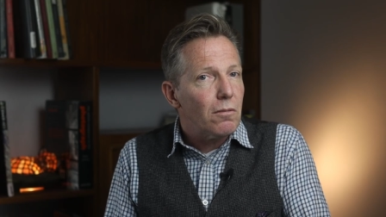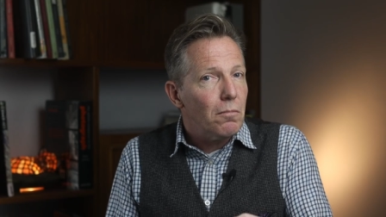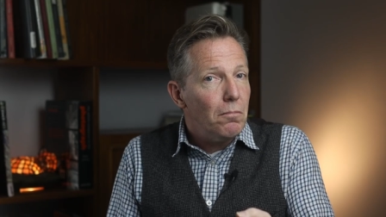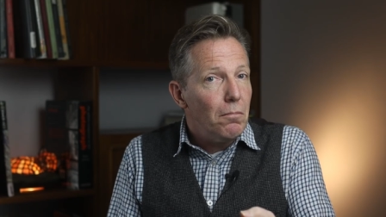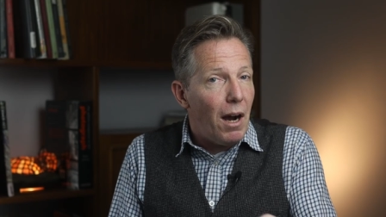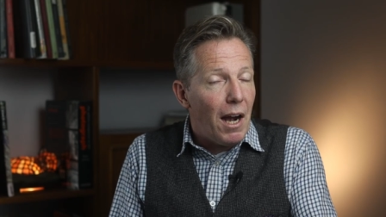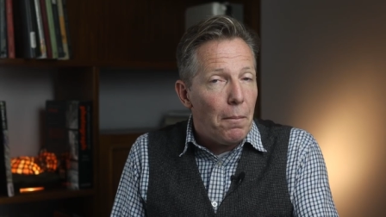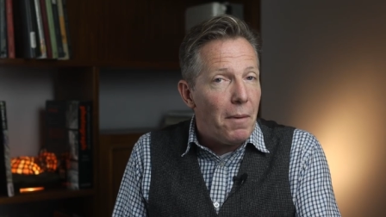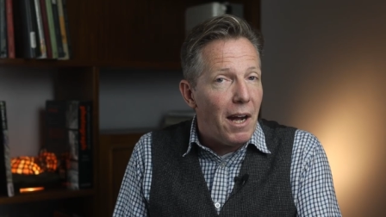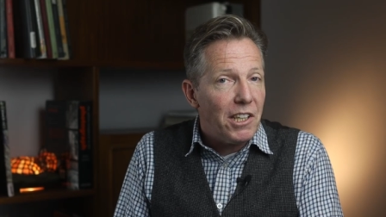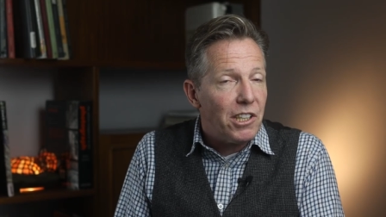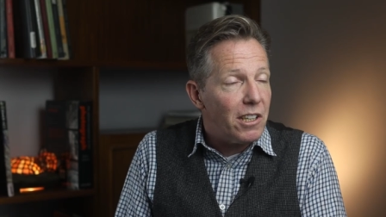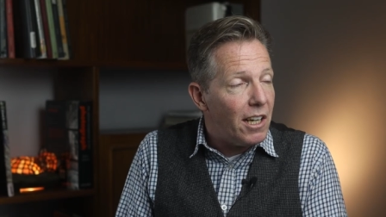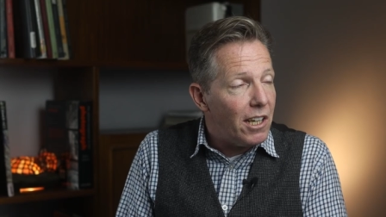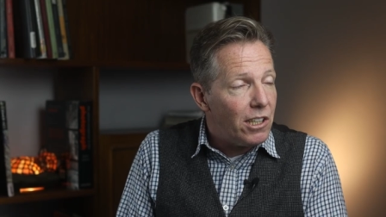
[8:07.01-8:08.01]
my
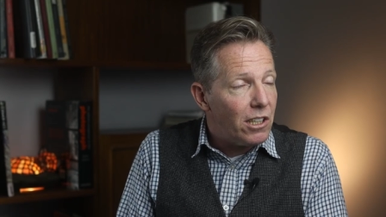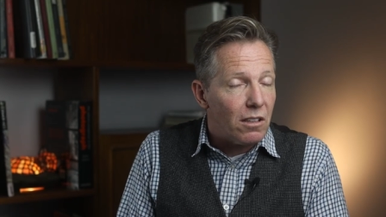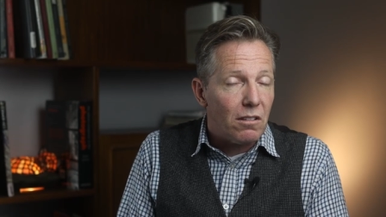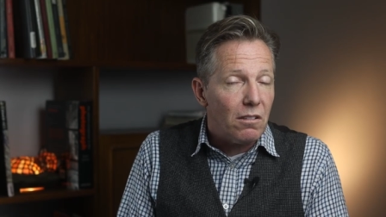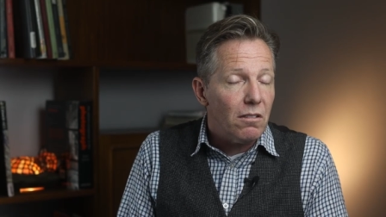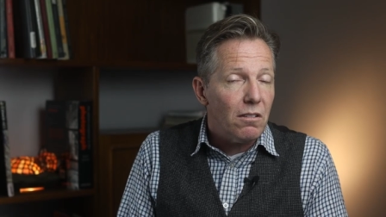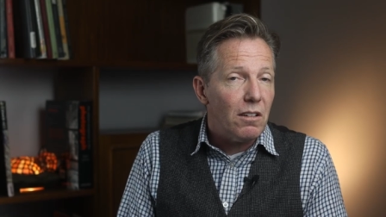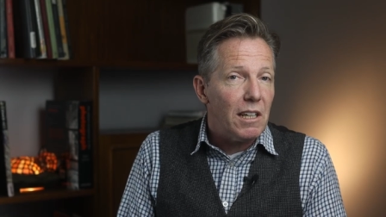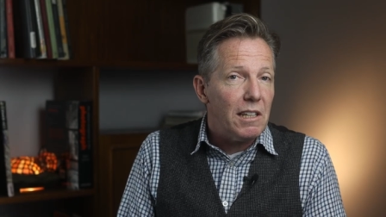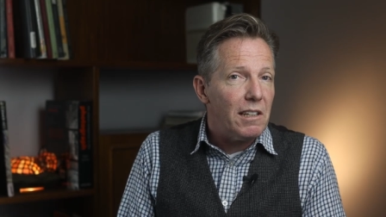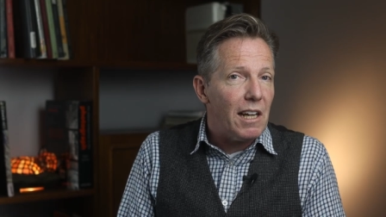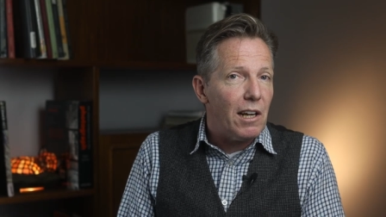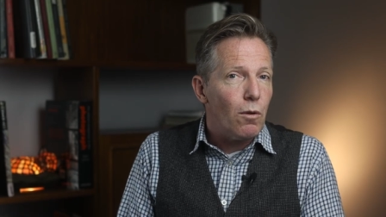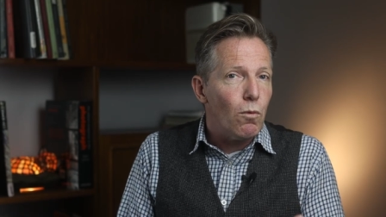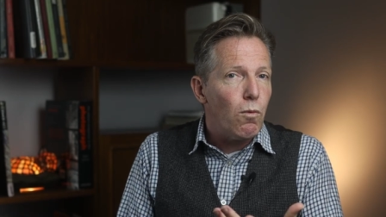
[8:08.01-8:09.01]
imagination in,
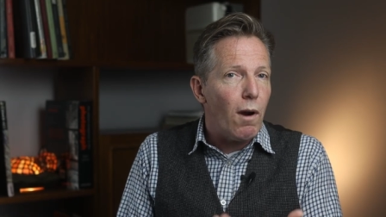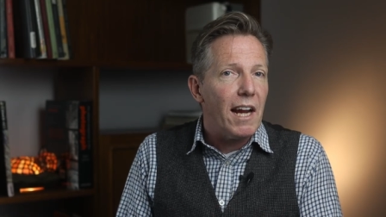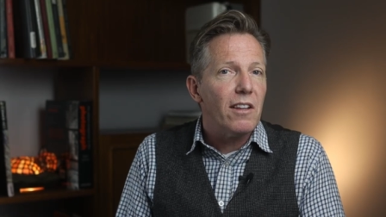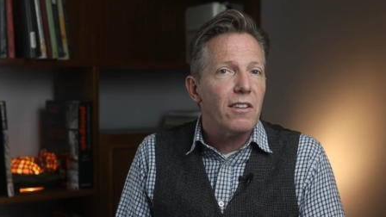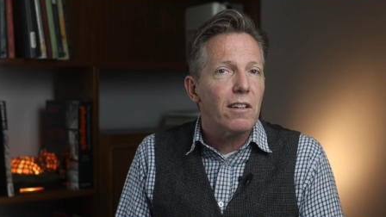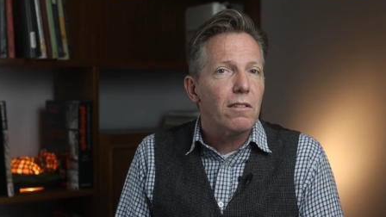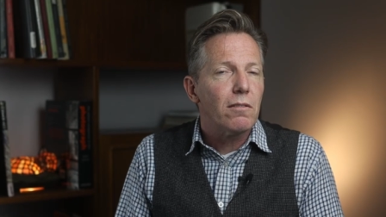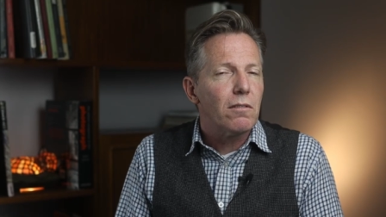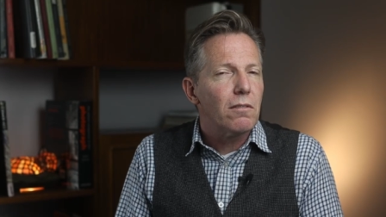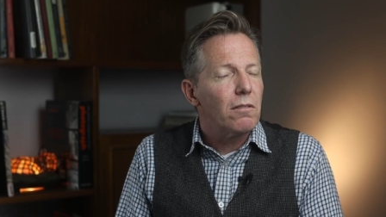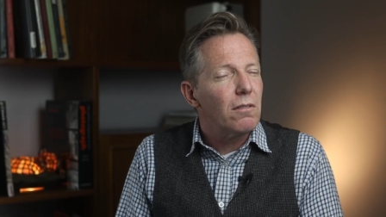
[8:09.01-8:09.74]
in a way that,